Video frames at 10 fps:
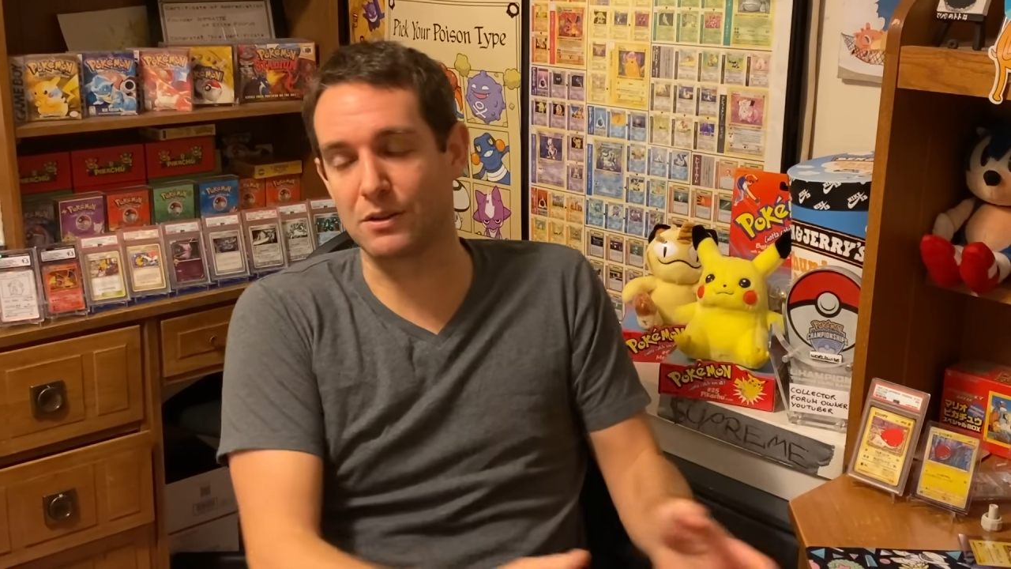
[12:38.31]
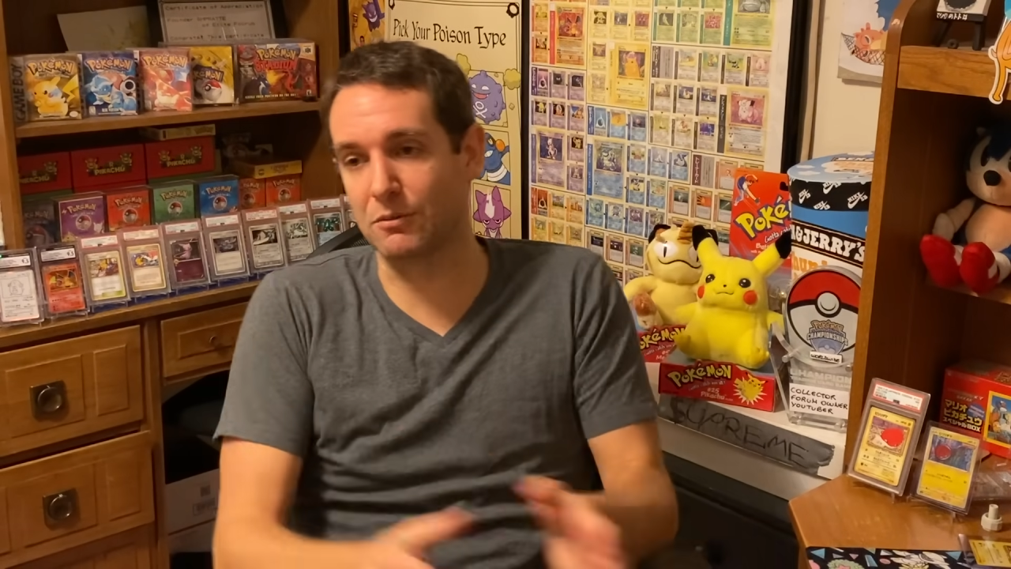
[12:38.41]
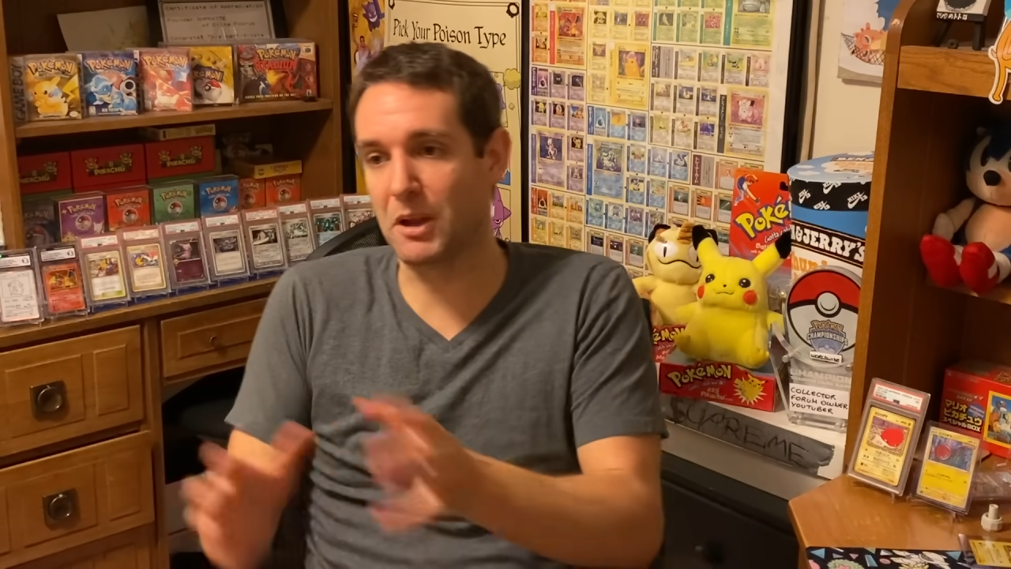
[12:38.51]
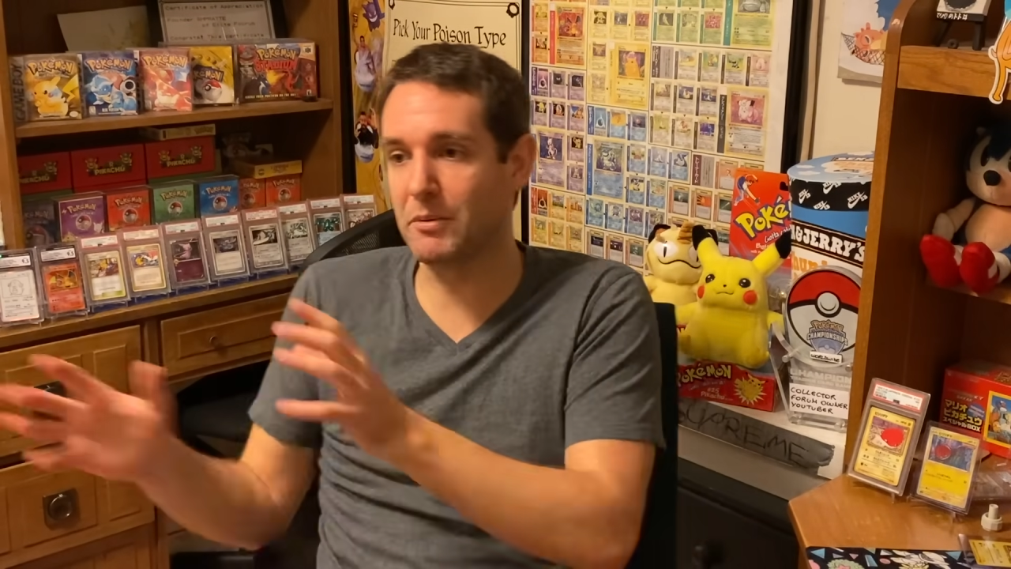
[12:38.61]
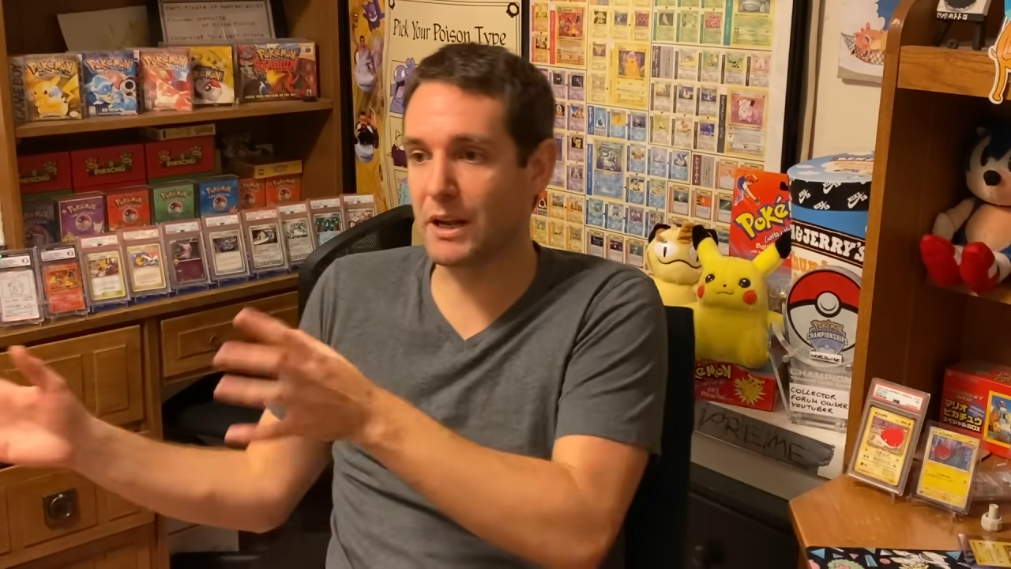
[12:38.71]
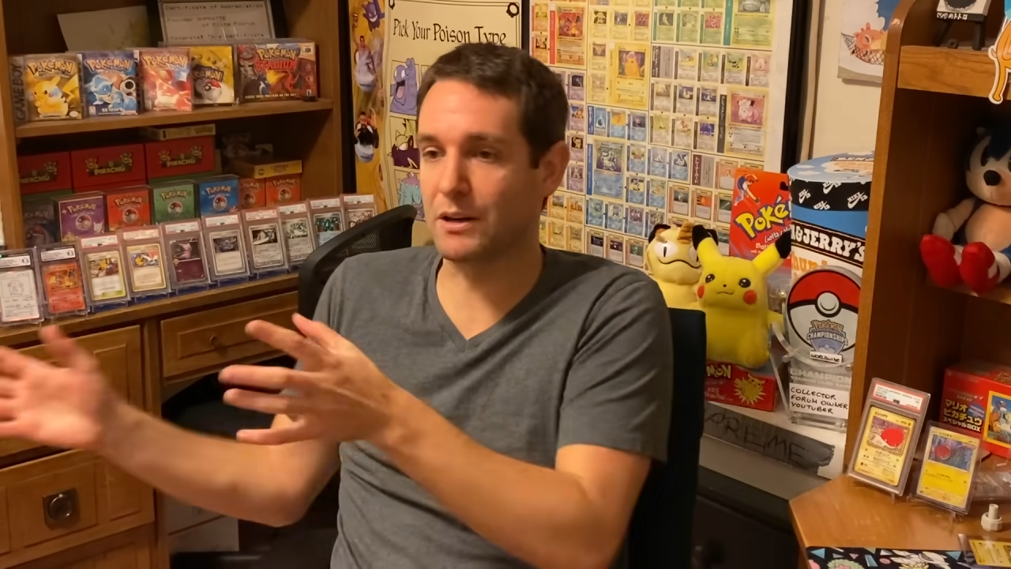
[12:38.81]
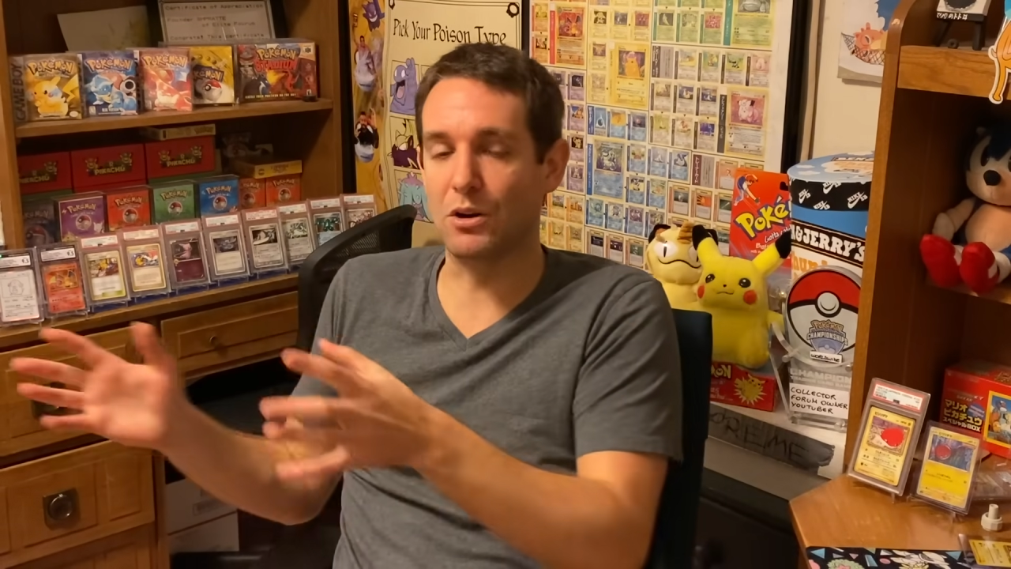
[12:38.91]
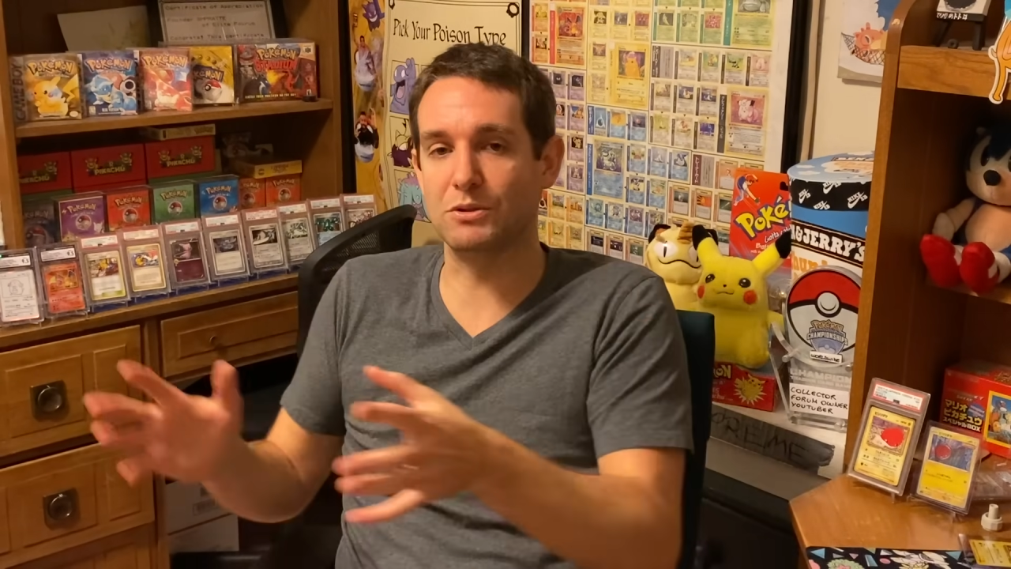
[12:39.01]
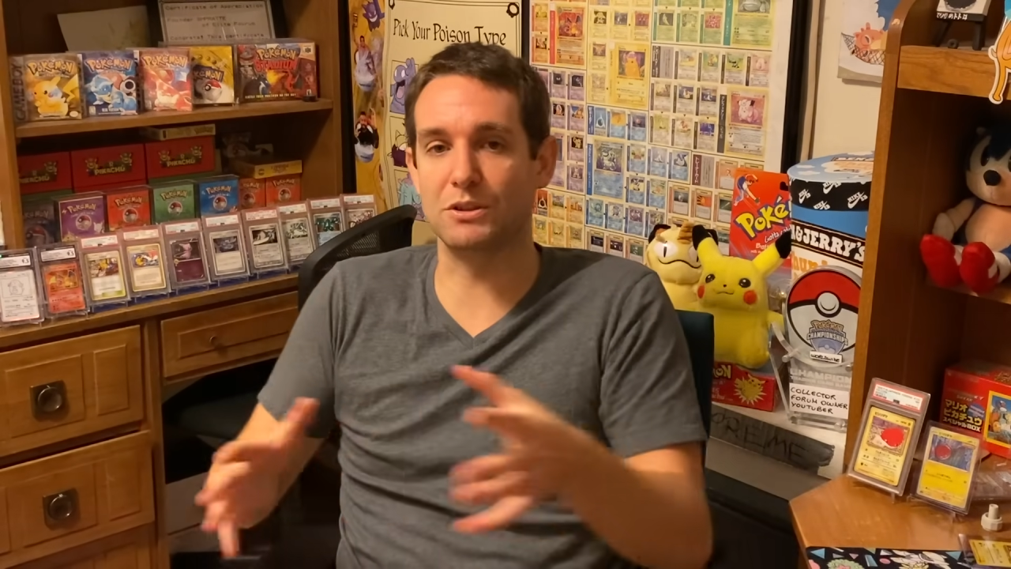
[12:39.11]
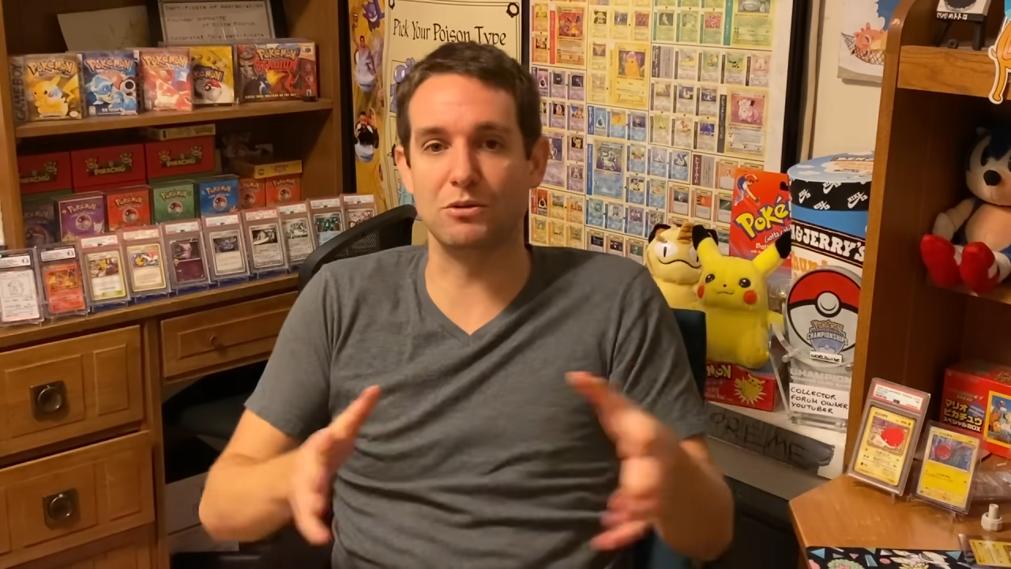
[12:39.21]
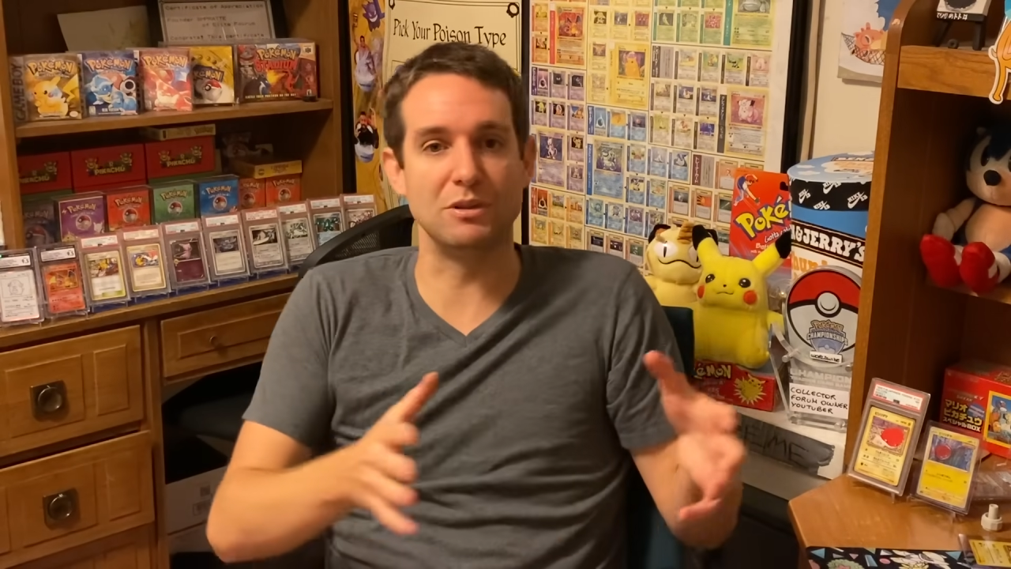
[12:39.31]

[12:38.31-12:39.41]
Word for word: or maybe that goes into